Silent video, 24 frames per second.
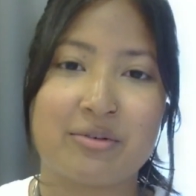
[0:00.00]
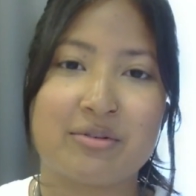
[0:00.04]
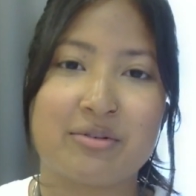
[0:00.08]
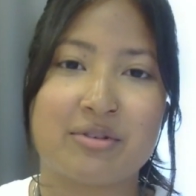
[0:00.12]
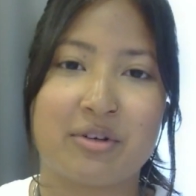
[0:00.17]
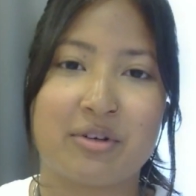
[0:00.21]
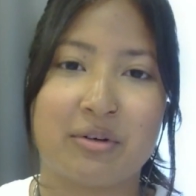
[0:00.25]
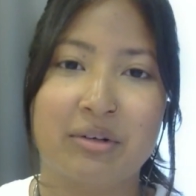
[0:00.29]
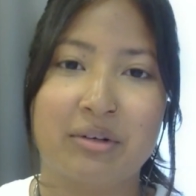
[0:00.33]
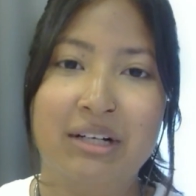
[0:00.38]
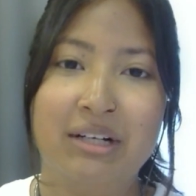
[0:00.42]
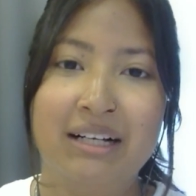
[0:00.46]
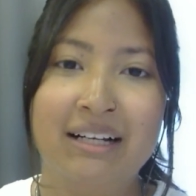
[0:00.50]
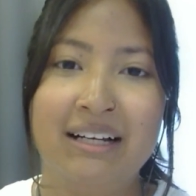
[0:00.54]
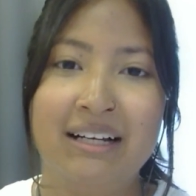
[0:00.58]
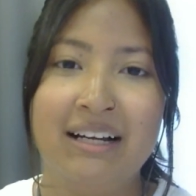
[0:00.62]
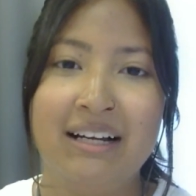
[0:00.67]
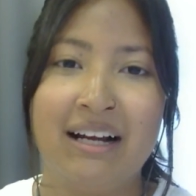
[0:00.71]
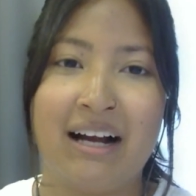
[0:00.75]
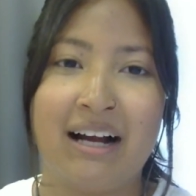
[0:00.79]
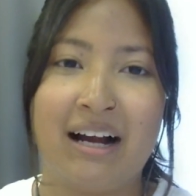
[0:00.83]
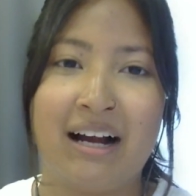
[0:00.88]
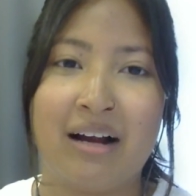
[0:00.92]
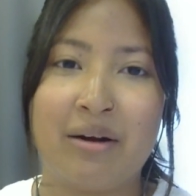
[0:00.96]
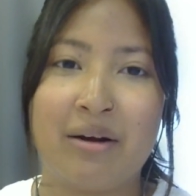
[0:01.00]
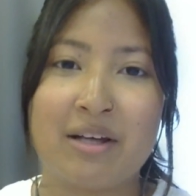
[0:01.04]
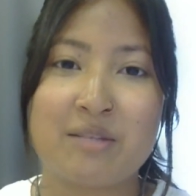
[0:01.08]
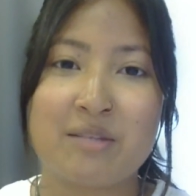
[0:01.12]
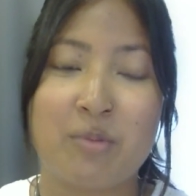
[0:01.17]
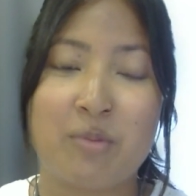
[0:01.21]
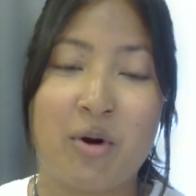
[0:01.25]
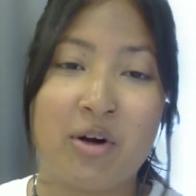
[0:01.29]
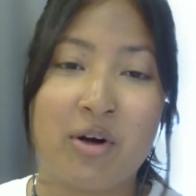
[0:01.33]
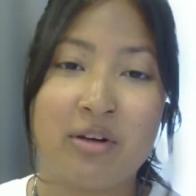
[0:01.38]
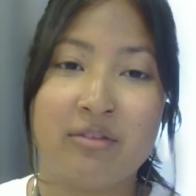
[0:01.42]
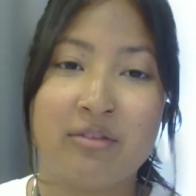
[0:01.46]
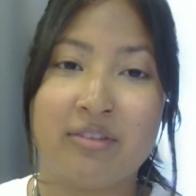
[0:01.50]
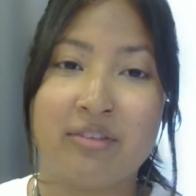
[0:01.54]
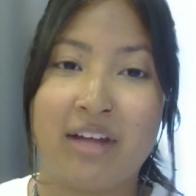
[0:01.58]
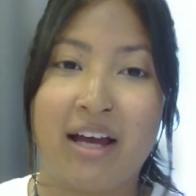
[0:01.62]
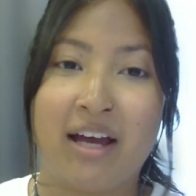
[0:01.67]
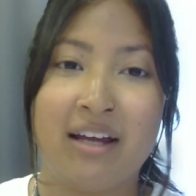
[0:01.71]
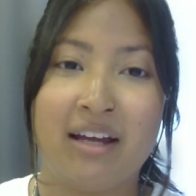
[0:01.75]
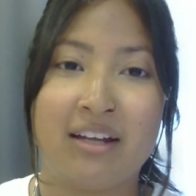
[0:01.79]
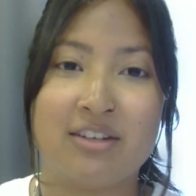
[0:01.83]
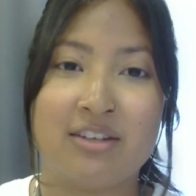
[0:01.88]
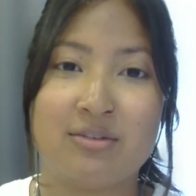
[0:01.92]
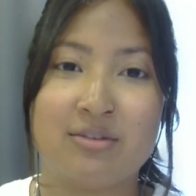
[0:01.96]
So as part of
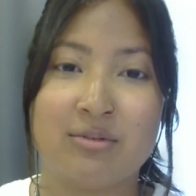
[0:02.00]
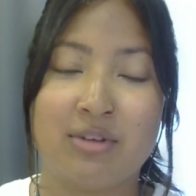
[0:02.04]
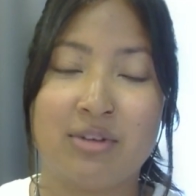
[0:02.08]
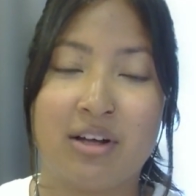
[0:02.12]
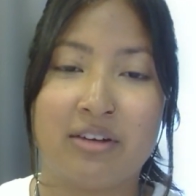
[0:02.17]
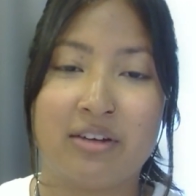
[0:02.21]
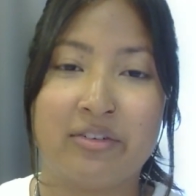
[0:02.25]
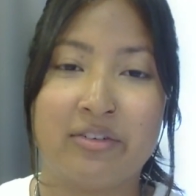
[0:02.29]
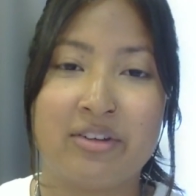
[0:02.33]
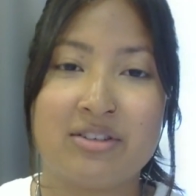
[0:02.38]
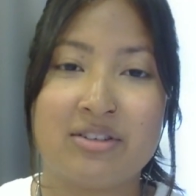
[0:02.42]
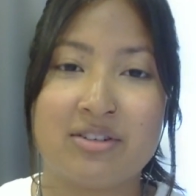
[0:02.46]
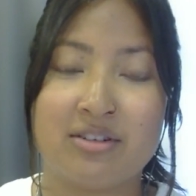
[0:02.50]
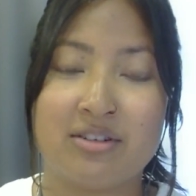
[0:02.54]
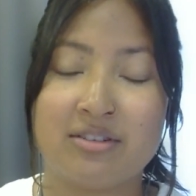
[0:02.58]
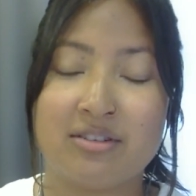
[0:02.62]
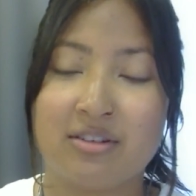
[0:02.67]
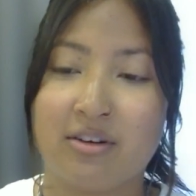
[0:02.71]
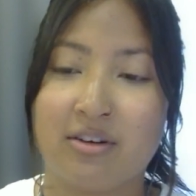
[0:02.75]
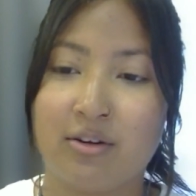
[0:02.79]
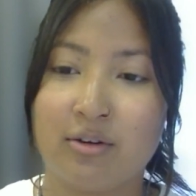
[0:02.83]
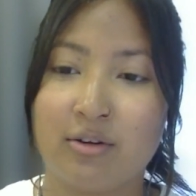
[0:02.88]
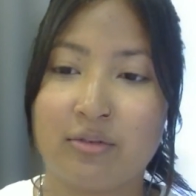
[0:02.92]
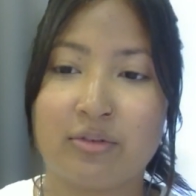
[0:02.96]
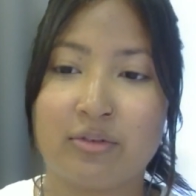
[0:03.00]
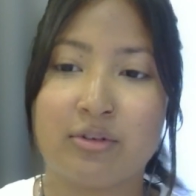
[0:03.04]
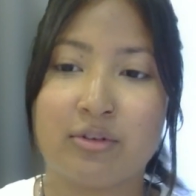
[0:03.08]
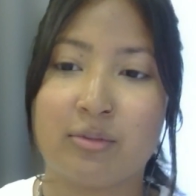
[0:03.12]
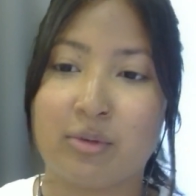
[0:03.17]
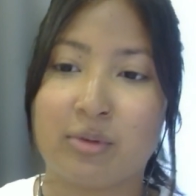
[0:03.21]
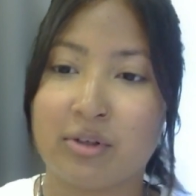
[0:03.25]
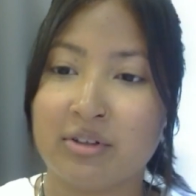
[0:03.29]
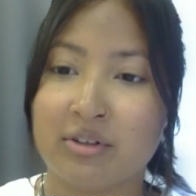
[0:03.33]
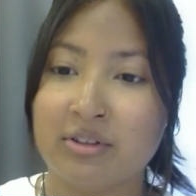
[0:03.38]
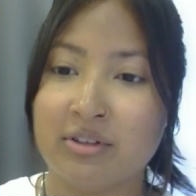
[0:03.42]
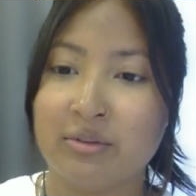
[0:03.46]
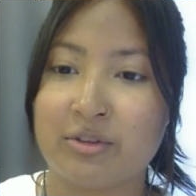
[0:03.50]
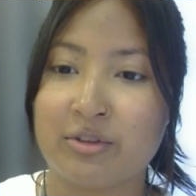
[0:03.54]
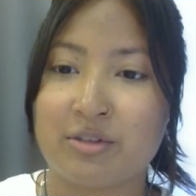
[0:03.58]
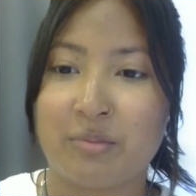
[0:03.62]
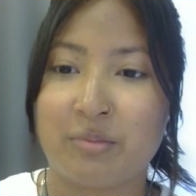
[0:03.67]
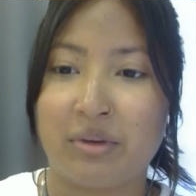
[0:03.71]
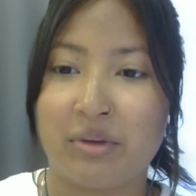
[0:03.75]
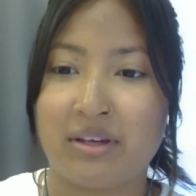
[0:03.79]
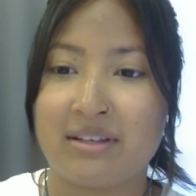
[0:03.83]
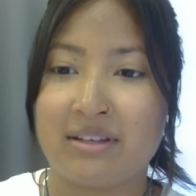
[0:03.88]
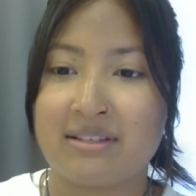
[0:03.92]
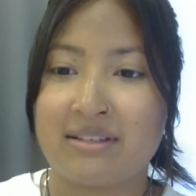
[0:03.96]
that, I do a lot of consulting all over the world, which
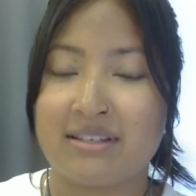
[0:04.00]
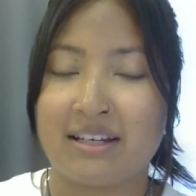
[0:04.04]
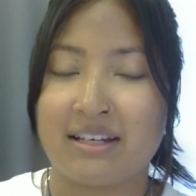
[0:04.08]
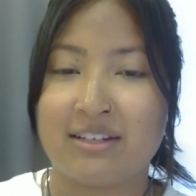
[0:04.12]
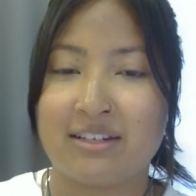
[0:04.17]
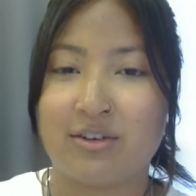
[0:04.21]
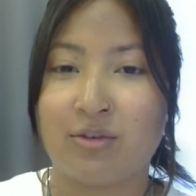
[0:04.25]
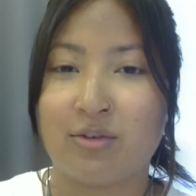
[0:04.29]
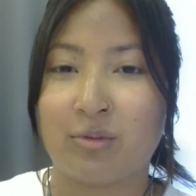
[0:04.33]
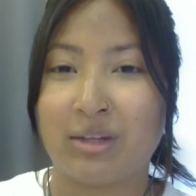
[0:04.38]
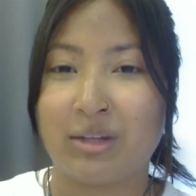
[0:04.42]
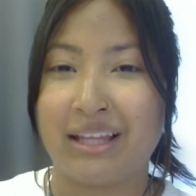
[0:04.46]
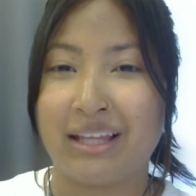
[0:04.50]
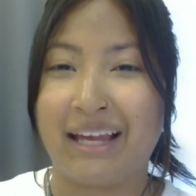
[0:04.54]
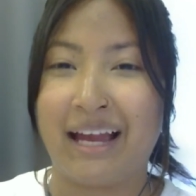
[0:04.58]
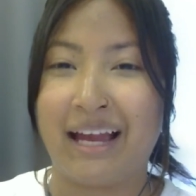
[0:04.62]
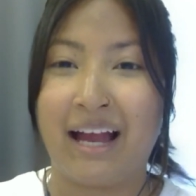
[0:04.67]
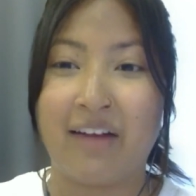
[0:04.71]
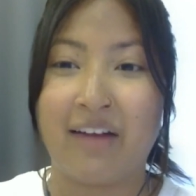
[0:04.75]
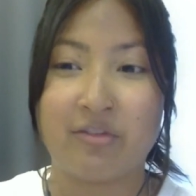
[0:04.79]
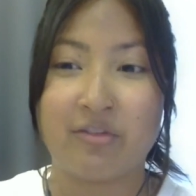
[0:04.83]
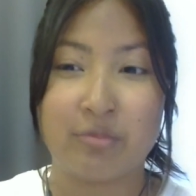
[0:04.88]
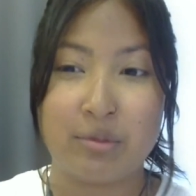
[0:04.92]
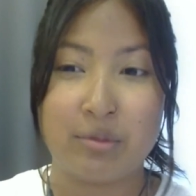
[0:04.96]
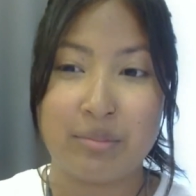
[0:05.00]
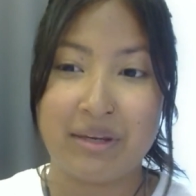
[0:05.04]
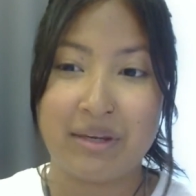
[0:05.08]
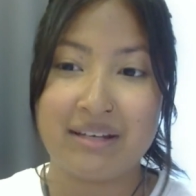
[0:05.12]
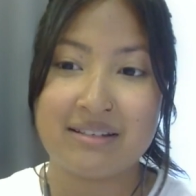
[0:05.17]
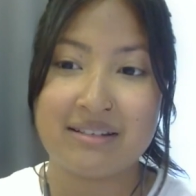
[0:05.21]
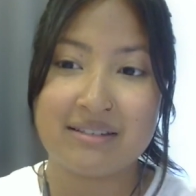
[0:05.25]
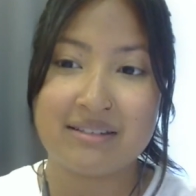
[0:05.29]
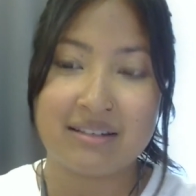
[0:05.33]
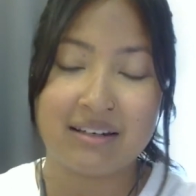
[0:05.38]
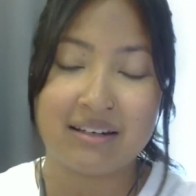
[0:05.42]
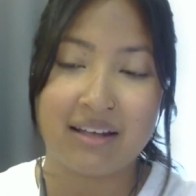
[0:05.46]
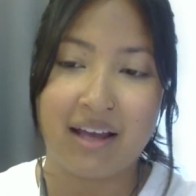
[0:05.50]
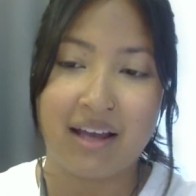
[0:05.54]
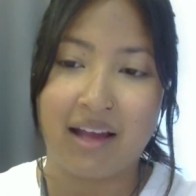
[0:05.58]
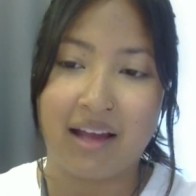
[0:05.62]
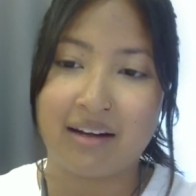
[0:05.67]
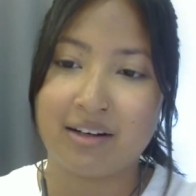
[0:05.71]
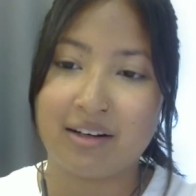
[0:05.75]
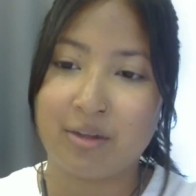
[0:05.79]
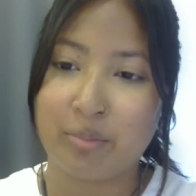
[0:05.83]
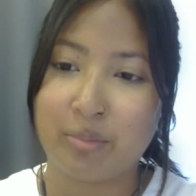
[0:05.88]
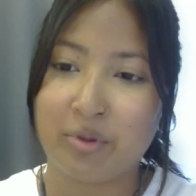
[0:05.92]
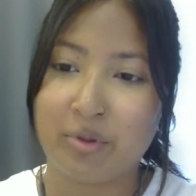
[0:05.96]
means I don't really have to be based in
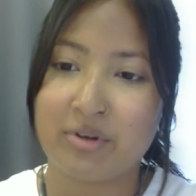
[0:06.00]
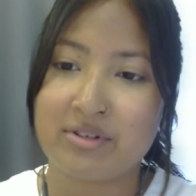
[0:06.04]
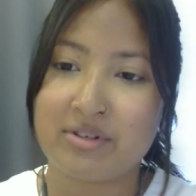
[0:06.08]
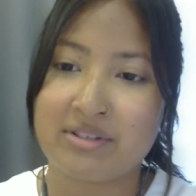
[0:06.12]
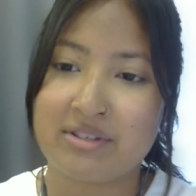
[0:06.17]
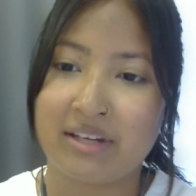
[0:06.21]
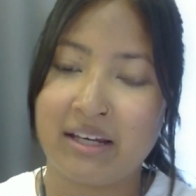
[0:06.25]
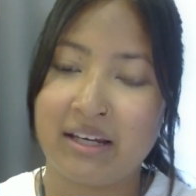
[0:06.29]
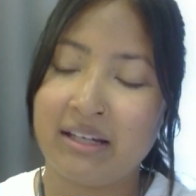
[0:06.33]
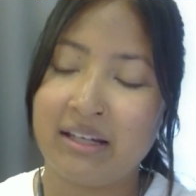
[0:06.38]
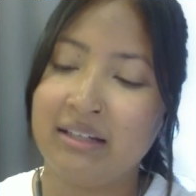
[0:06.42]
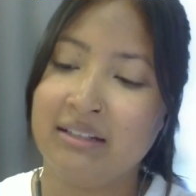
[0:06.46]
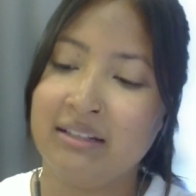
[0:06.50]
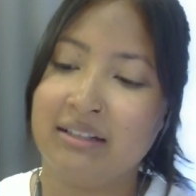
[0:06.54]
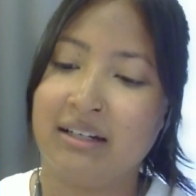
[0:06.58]
Canada per se.